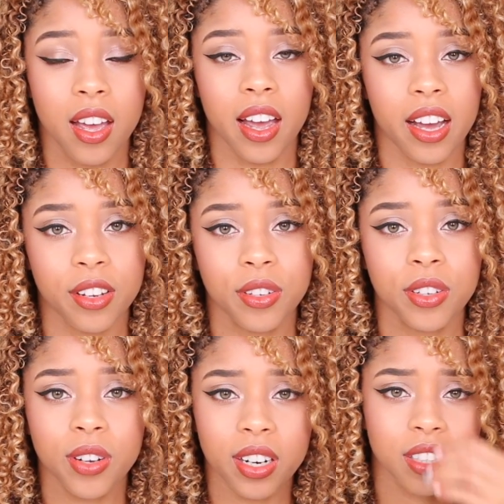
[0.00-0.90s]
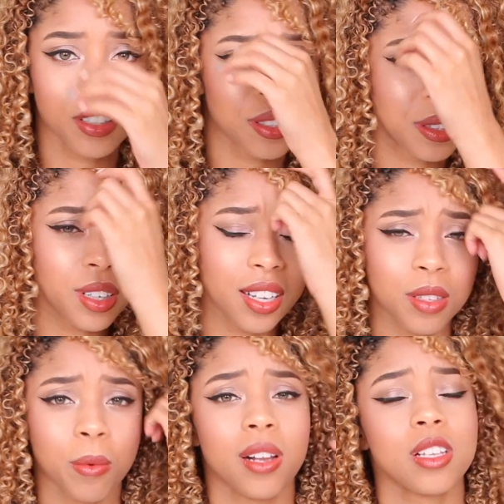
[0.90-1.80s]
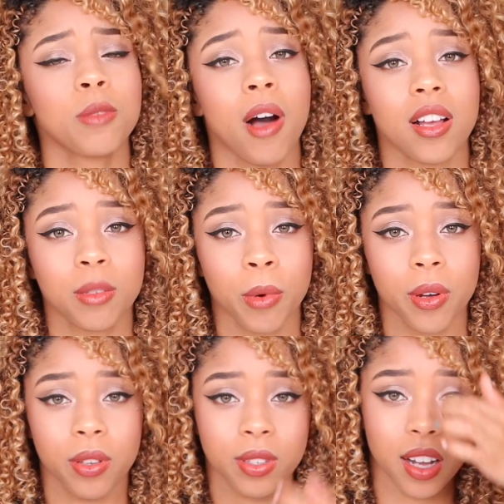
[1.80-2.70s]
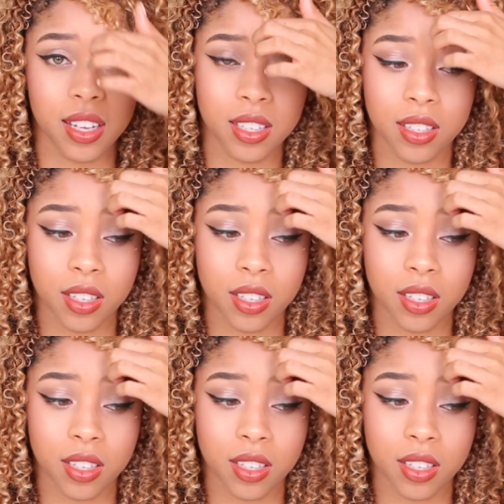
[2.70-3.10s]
And you should try to do as well as possible in those classes,